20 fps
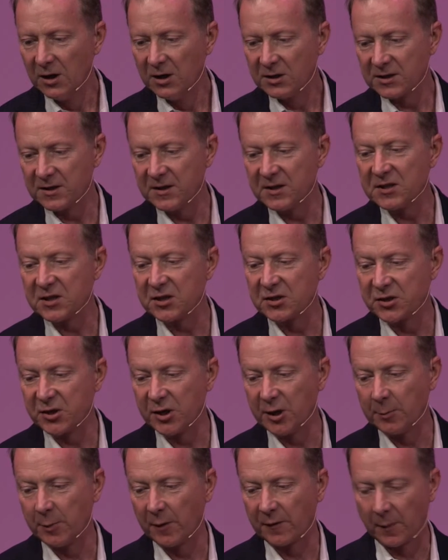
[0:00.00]
So this is
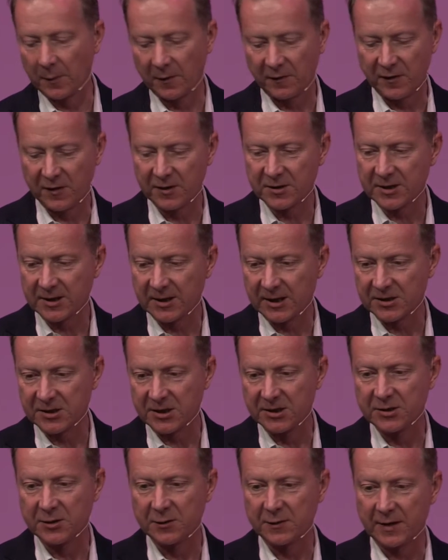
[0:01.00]
Tuba from the first collection
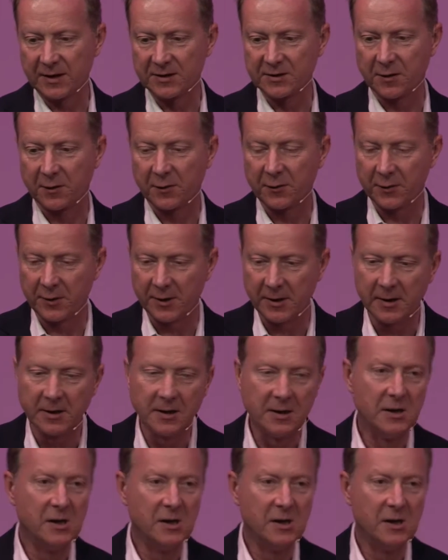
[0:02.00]
in 2003.